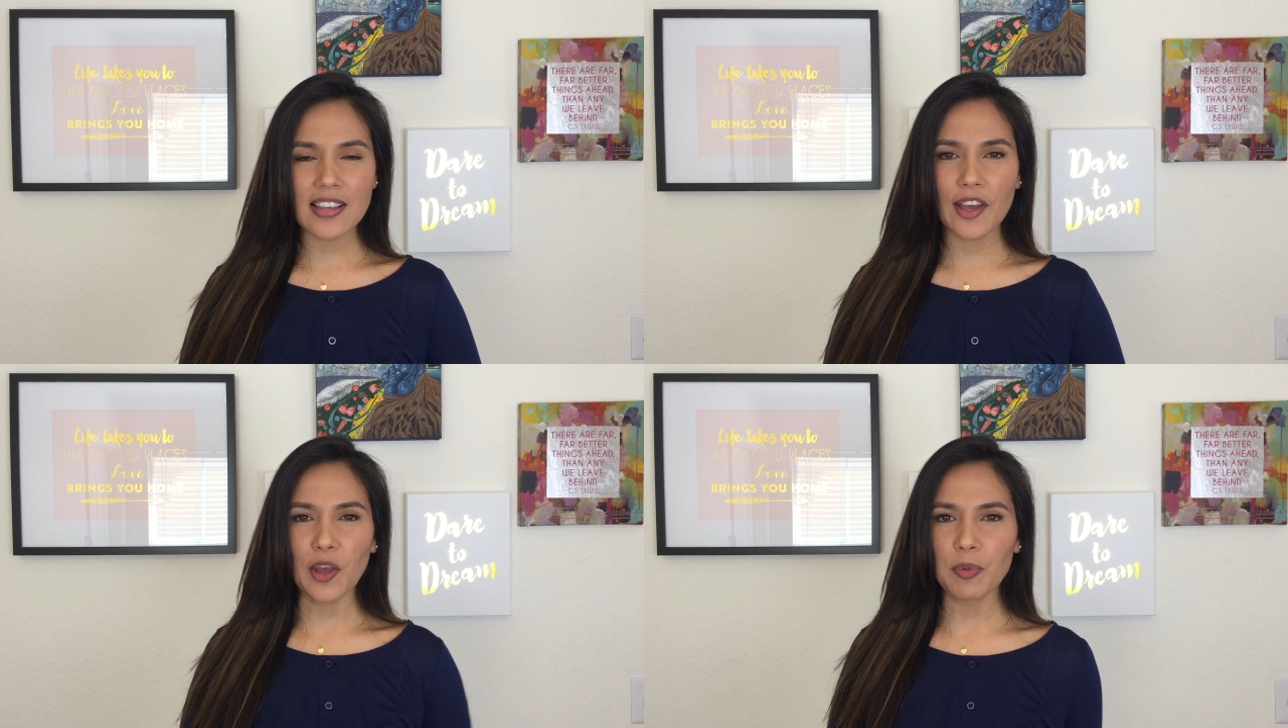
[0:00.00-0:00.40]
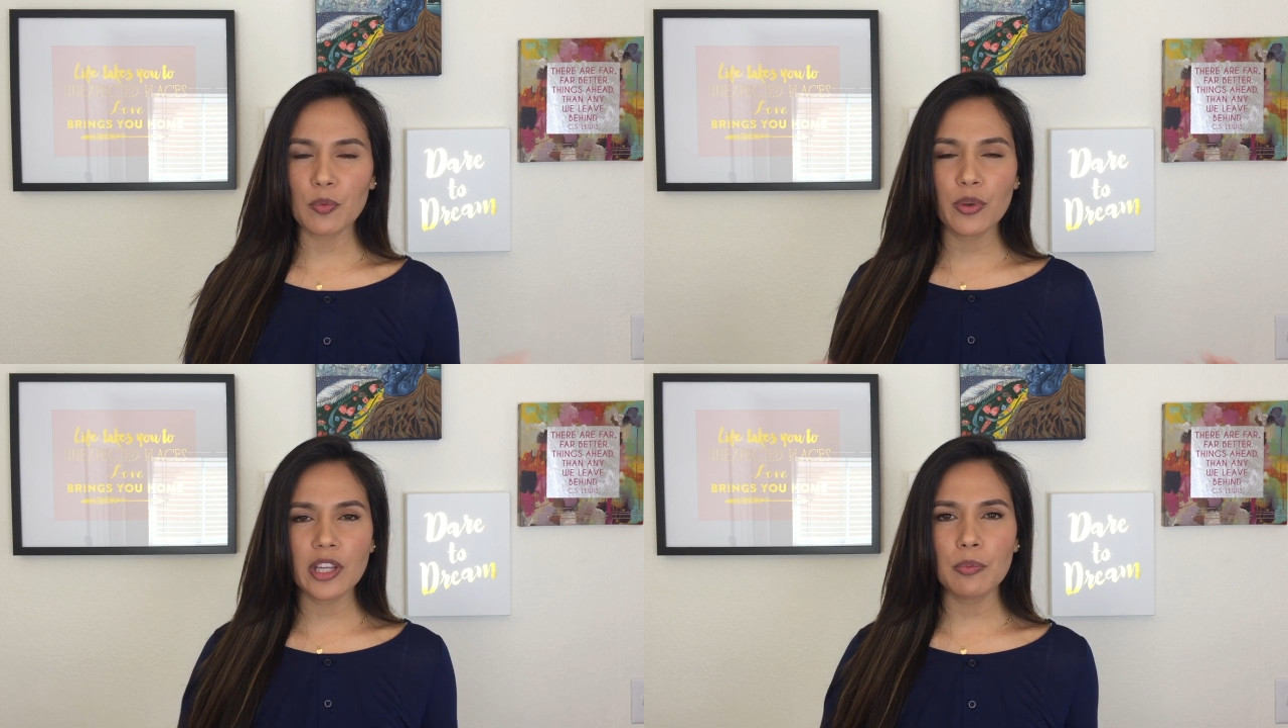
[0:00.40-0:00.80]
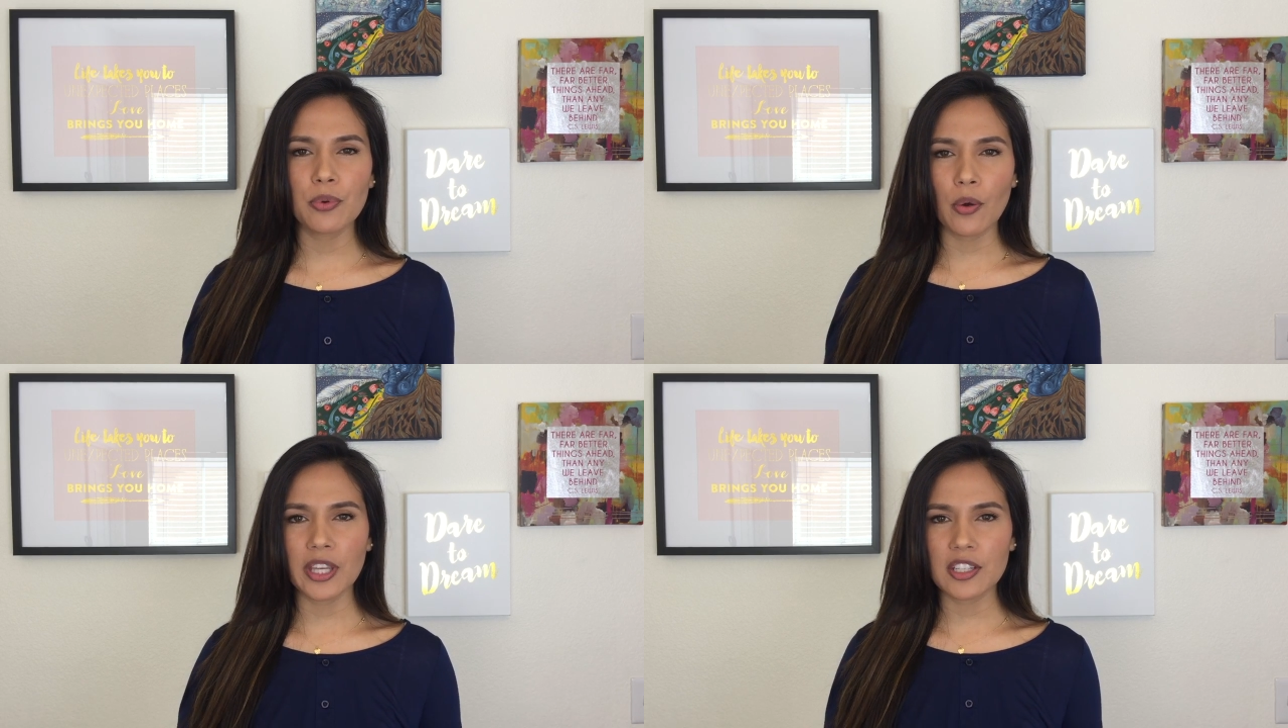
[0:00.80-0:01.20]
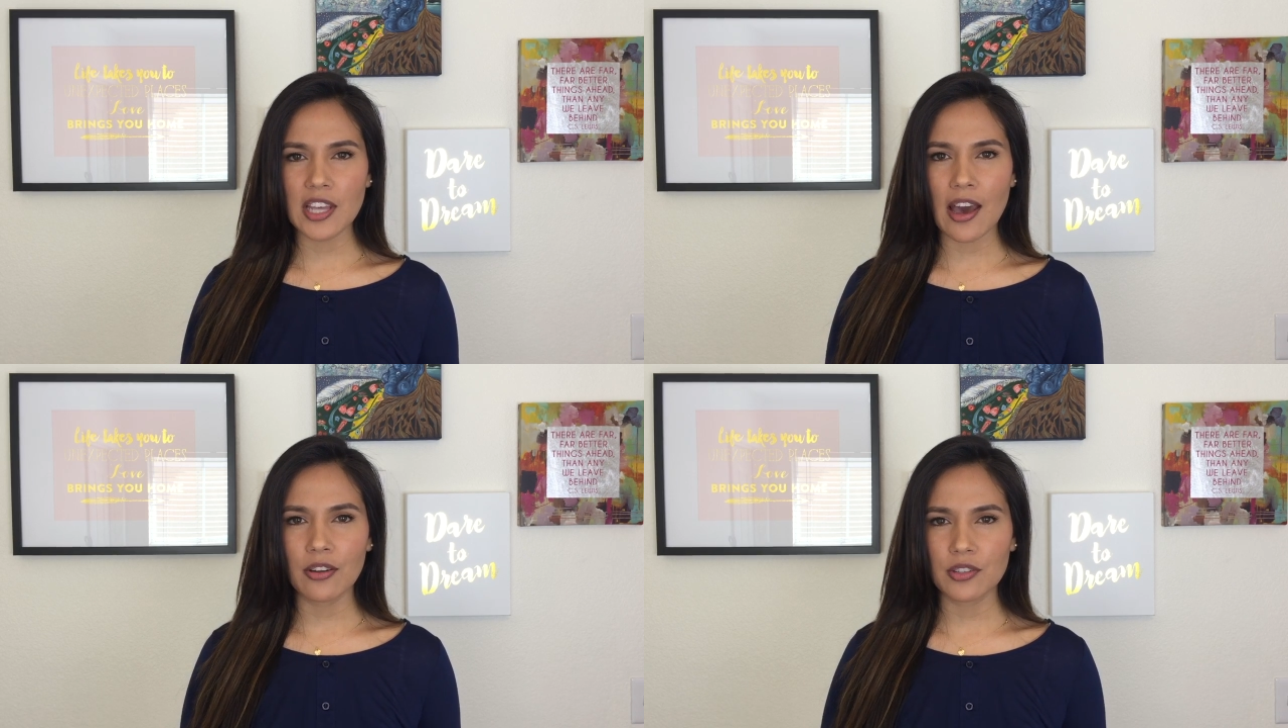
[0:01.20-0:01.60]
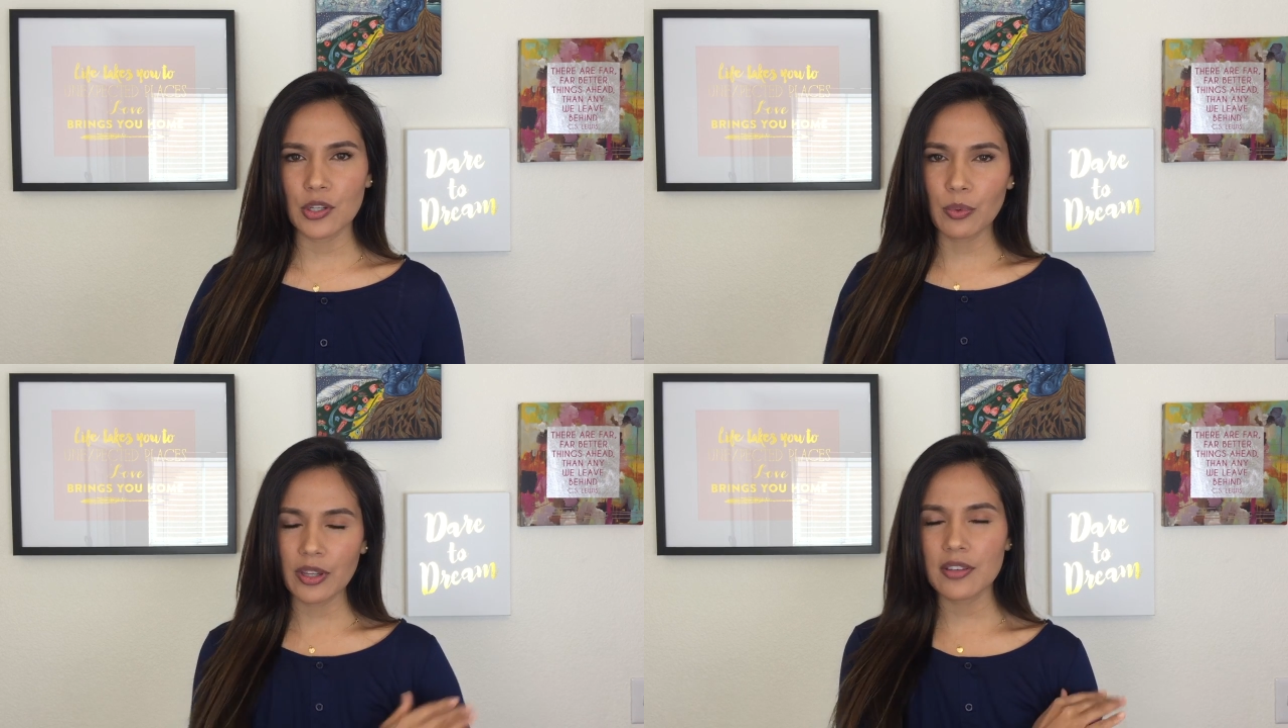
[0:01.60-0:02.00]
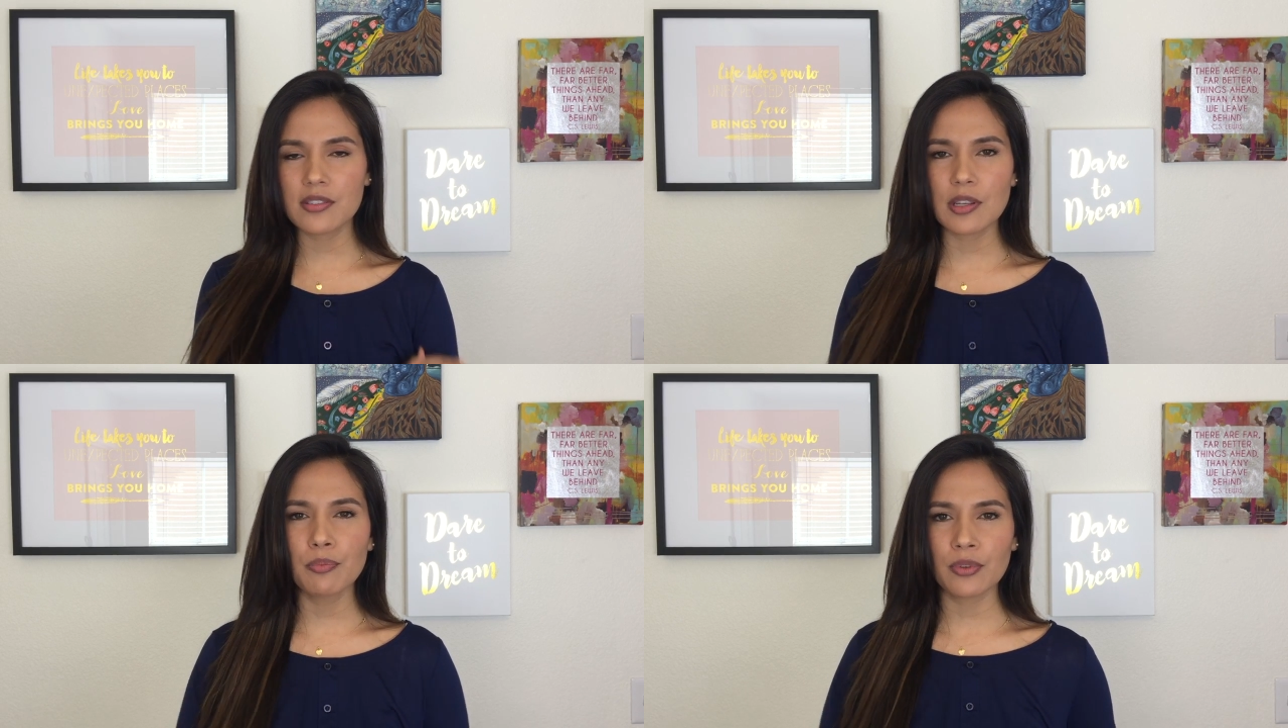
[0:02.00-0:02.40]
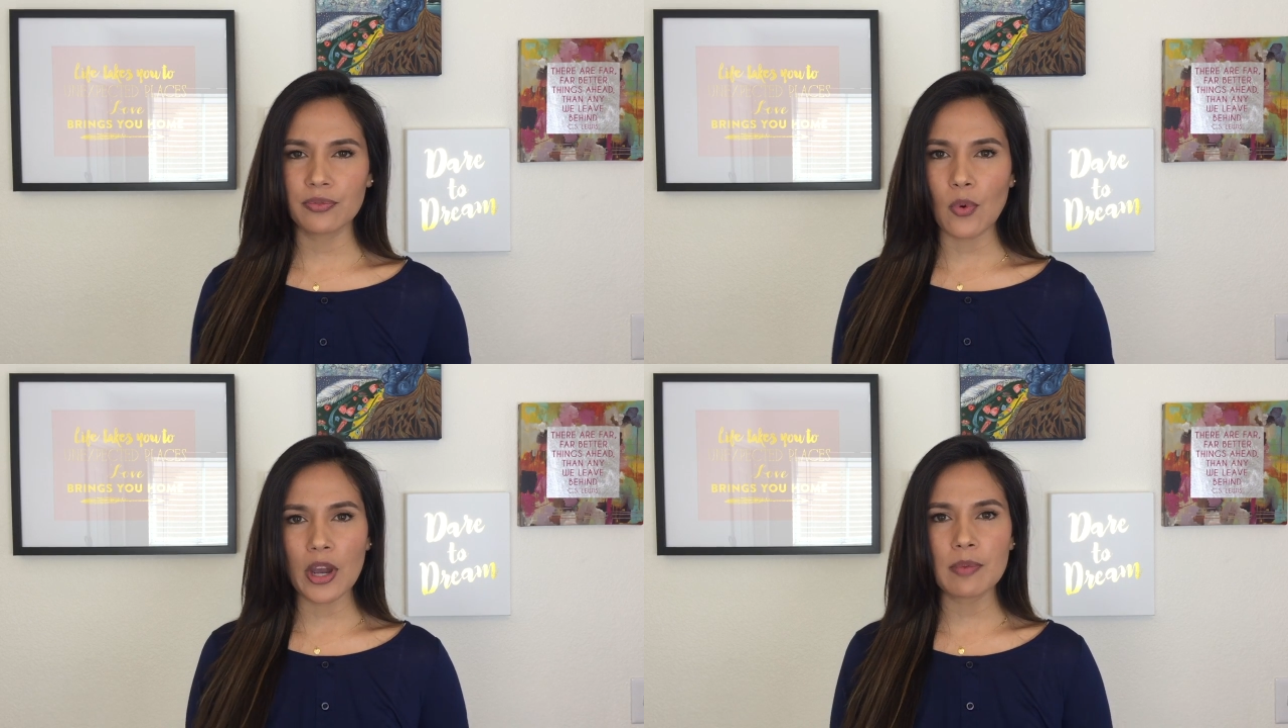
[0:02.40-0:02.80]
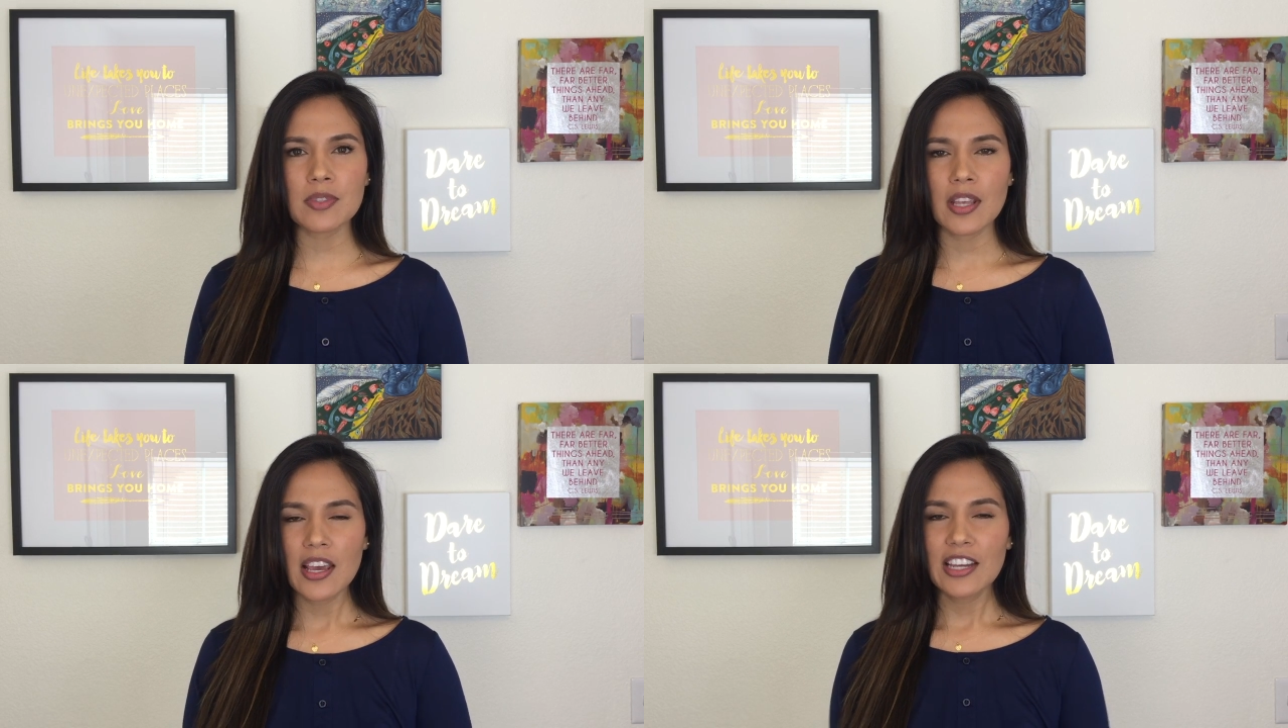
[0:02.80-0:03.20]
I hope it really broke it down to really simple forms